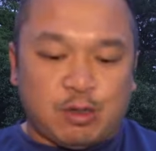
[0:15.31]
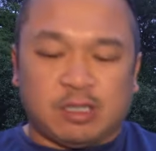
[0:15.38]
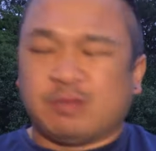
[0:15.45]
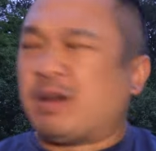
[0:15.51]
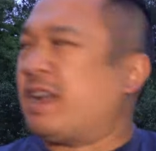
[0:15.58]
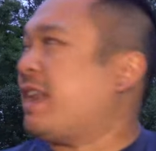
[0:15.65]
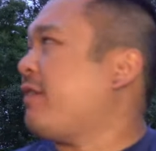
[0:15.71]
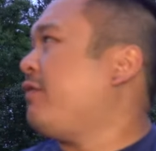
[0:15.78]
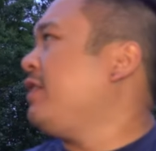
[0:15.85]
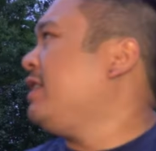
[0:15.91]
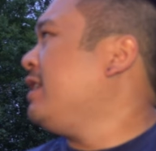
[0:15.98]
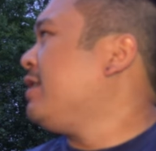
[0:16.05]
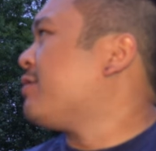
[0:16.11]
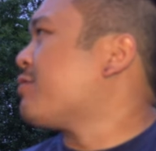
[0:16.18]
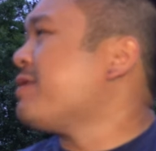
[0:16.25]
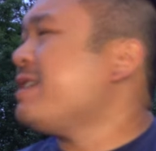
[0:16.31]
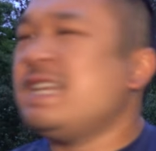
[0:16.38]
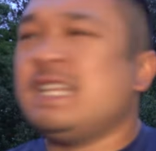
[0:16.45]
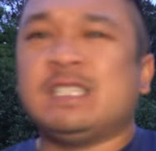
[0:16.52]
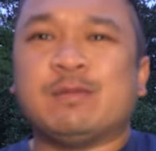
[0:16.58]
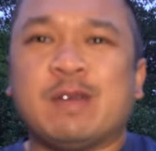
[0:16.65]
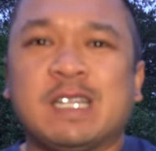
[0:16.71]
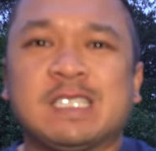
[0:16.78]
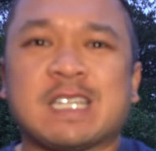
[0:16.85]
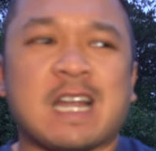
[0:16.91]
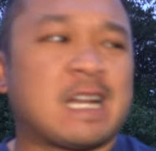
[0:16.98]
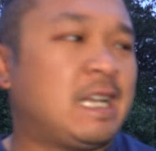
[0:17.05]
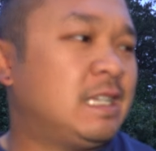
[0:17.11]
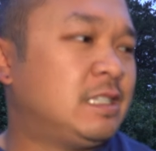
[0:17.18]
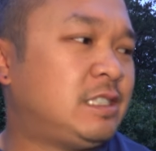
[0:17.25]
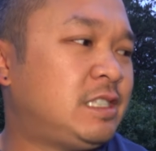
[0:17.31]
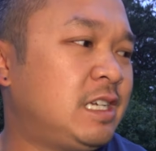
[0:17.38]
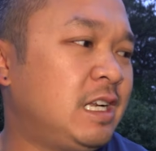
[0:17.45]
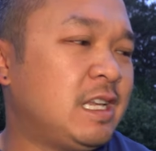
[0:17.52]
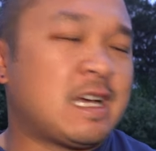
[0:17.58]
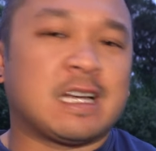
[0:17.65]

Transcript: But it's about like 50 degrees, man. It's kind of a little chilly.